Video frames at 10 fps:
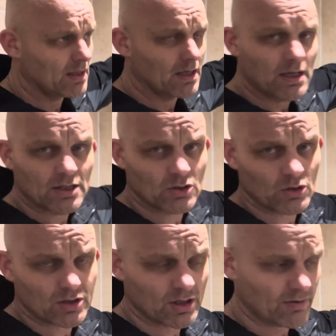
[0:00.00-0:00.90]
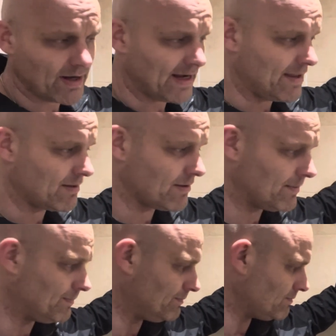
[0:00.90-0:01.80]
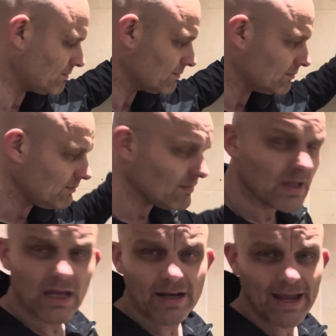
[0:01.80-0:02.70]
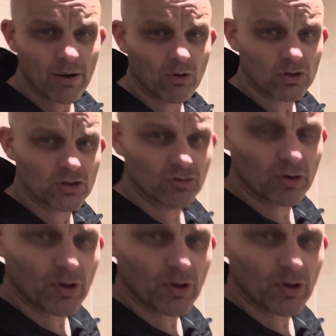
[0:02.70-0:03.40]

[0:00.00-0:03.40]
is cut to the correct length. Now I've got to drill the